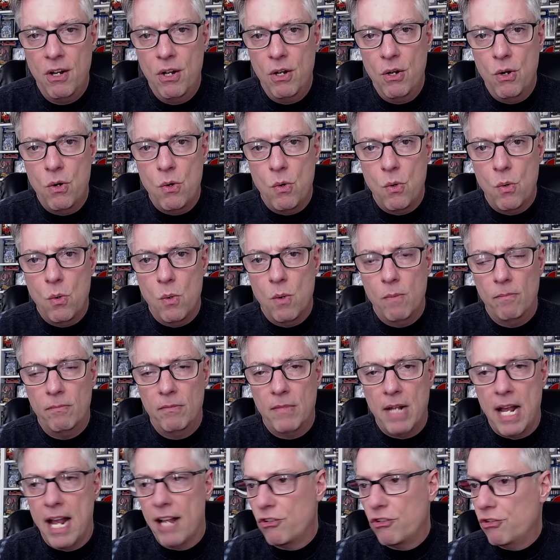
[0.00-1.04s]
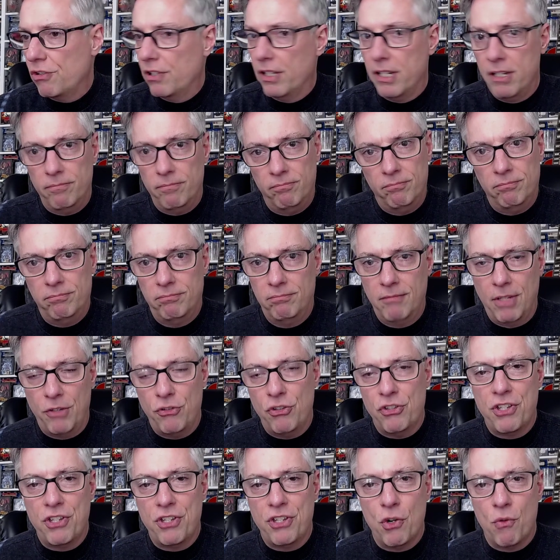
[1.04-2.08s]
who actually
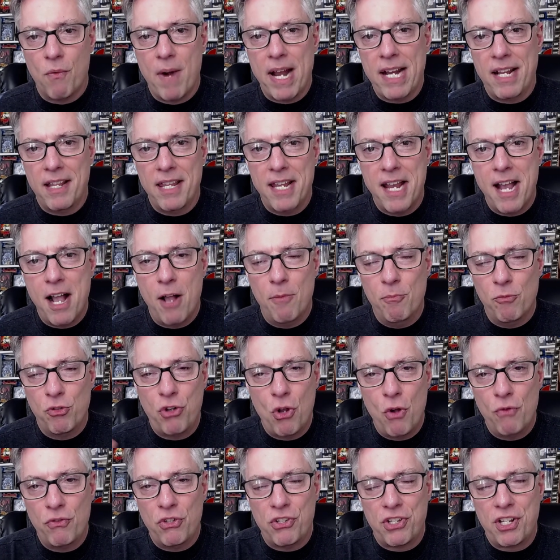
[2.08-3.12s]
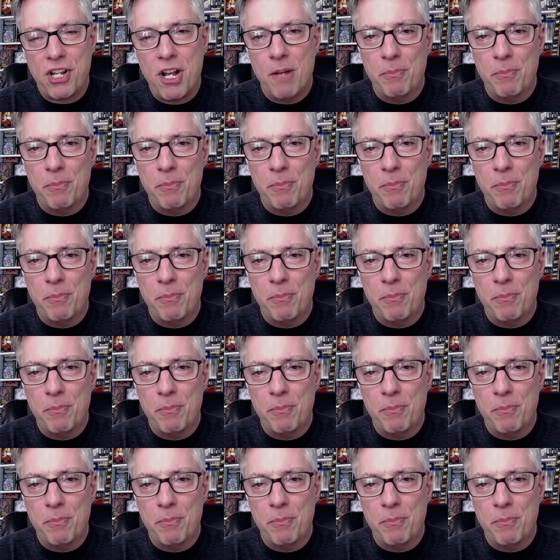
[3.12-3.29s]
just did a ranking the album show just a